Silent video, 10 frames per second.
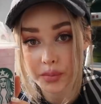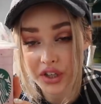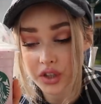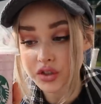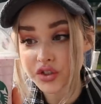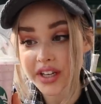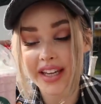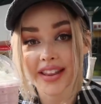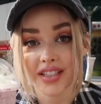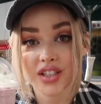pearl drink,
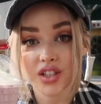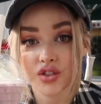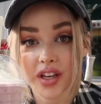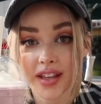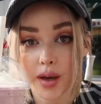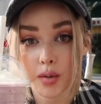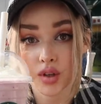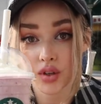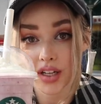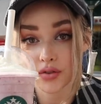and this is a drink that
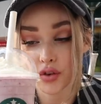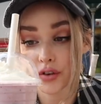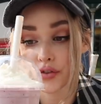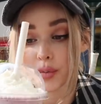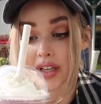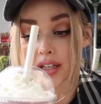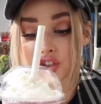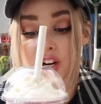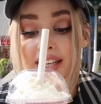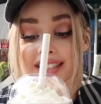you guys voted for me to
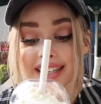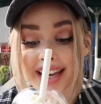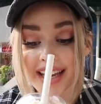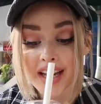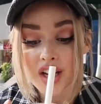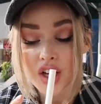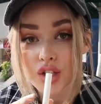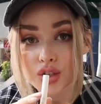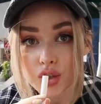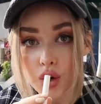try today.
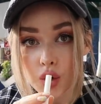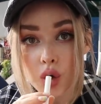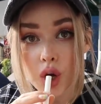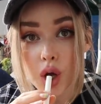So